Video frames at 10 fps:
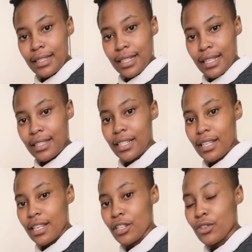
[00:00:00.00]
The tens
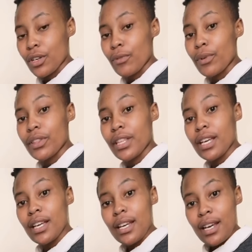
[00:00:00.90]
share their sugar with
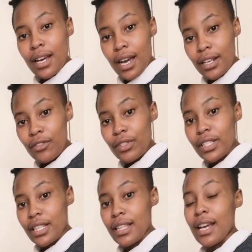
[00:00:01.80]
the
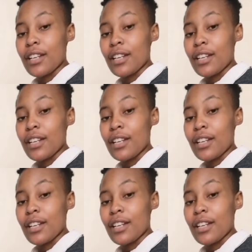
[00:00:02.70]
hundreds, and